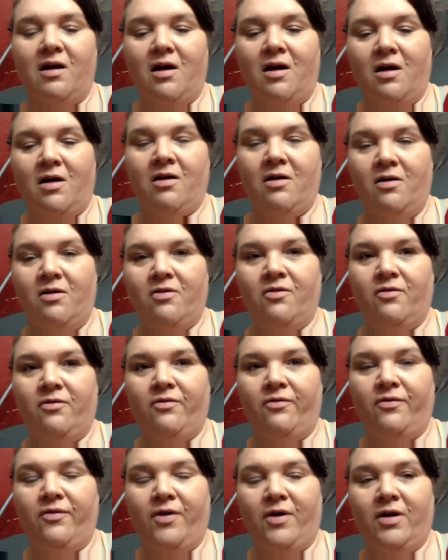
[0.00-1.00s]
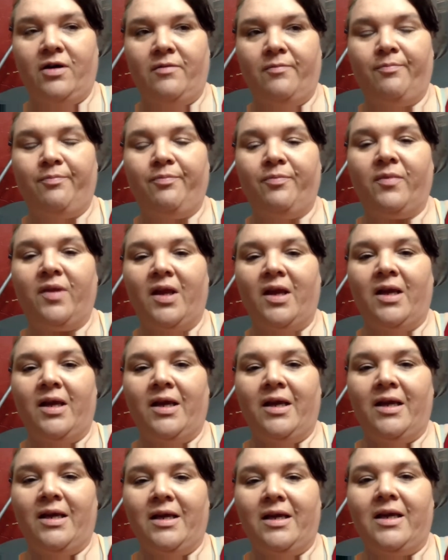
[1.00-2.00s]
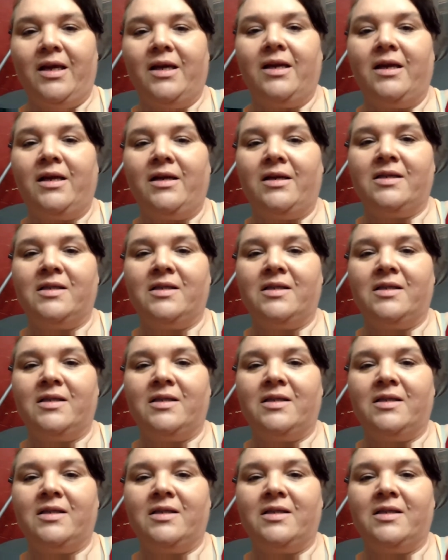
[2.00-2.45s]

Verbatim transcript: of getting